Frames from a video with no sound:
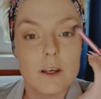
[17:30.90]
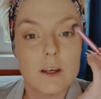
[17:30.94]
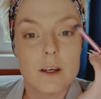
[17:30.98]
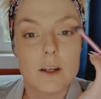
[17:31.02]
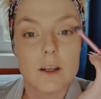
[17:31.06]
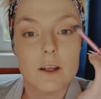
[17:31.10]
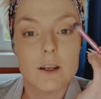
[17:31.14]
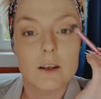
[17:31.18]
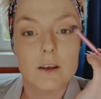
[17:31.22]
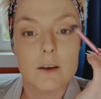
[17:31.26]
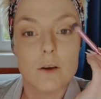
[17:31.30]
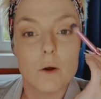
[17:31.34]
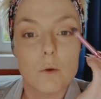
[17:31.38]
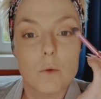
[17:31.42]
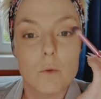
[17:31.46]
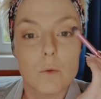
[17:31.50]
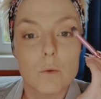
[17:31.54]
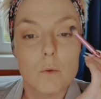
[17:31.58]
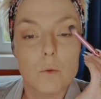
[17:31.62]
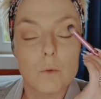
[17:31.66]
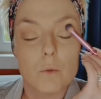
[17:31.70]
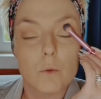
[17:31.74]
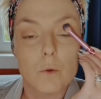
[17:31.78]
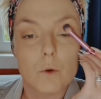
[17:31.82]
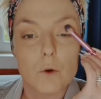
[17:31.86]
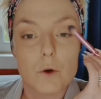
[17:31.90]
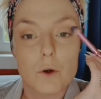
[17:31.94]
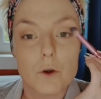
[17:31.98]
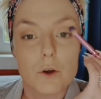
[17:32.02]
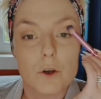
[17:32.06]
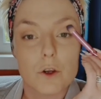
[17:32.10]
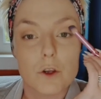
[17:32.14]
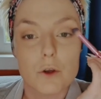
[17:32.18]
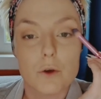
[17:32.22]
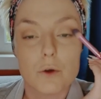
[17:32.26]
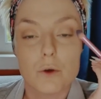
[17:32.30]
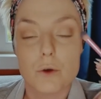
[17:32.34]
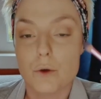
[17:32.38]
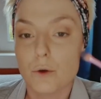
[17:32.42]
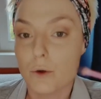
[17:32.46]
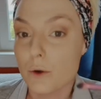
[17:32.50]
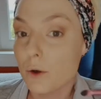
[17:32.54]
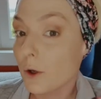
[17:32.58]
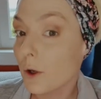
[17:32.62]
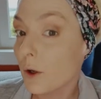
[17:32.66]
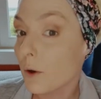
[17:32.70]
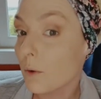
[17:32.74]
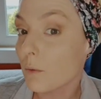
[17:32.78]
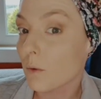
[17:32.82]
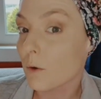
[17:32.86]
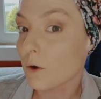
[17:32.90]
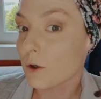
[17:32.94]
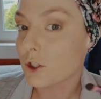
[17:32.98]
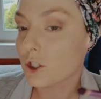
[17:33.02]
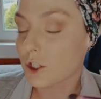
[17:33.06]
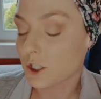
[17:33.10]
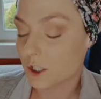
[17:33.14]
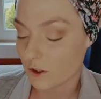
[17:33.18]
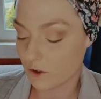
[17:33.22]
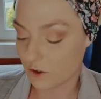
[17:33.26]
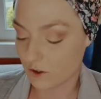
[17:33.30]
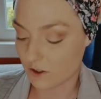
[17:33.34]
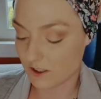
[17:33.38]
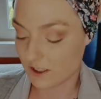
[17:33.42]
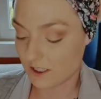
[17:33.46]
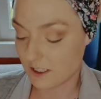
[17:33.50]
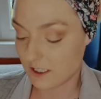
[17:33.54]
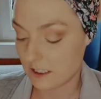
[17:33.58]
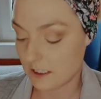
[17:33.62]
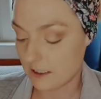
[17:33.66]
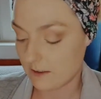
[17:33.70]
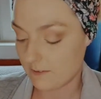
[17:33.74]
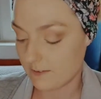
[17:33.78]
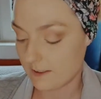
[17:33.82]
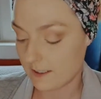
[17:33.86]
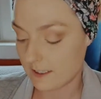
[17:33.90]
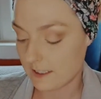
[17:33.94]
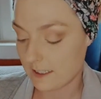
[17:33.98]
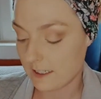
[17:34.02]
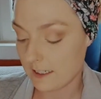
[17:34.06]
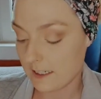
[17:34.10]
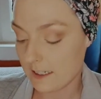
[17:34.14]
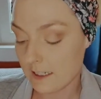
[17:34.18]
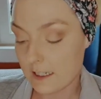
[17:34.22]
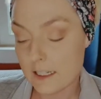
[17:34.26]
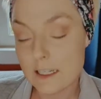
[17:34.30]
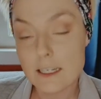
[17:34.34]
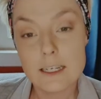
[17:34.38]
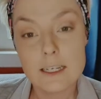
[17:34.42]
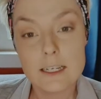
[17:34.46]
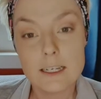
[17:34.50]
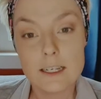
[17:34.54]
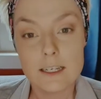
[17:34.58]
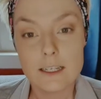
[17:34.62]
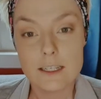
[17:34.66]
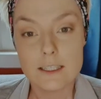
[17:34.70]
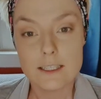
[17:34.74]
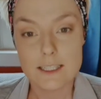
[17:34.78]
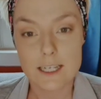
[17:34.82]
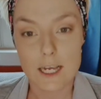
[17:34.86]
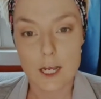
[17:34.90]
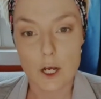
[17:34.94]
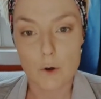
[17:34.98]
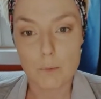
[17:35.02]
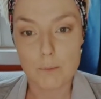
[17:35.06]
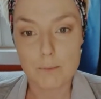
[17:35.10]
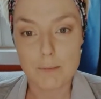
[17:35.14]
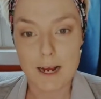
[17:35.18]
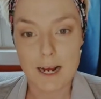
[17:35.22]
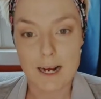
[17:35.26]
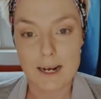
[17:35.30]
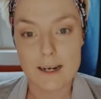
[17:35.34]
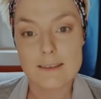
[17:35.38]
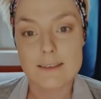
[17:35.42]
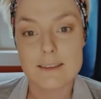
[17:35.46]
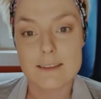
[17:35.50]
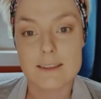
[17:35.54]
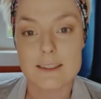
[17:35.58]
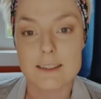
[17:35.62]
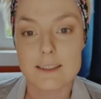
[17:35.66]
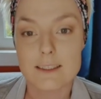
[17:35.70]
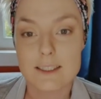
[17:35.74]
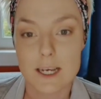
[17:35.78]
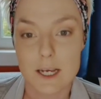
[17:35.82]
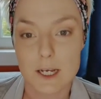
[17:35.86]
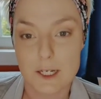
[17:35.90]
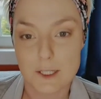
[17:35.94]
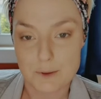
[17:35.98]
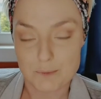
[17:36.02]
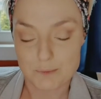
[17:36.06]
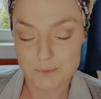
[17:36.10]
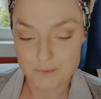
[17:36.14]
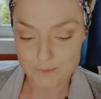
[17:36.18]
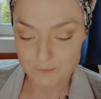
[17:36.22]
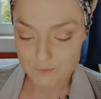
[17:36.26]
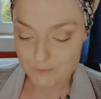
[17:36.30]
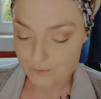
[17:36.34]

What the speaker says: And what are you watching on TV to help pass the time?